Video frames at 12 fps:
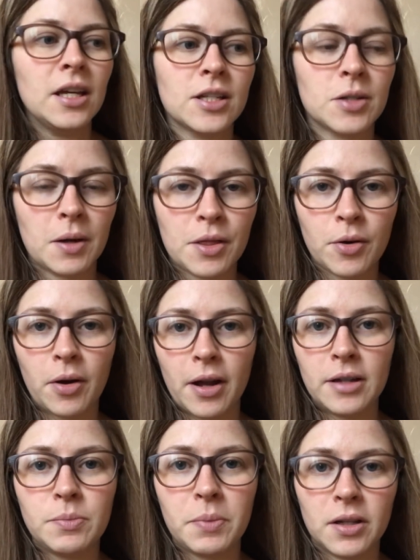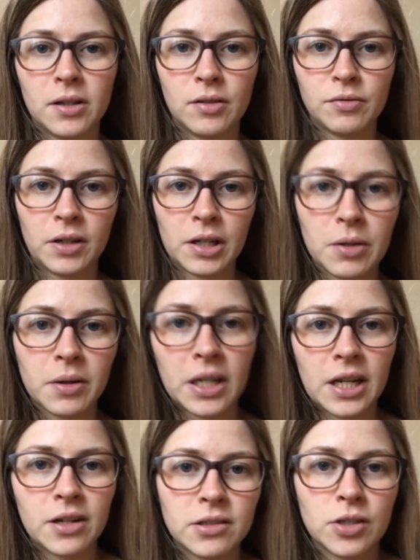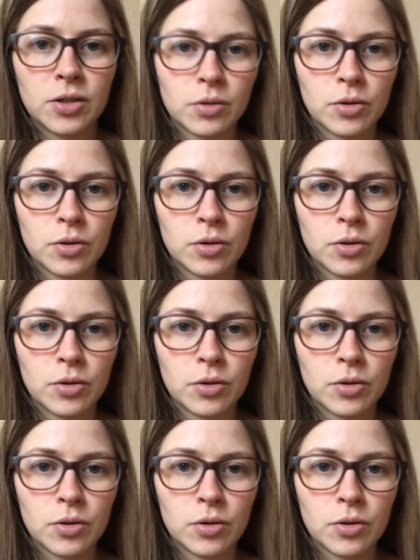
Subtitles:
So I thought I'd put a little video in here to show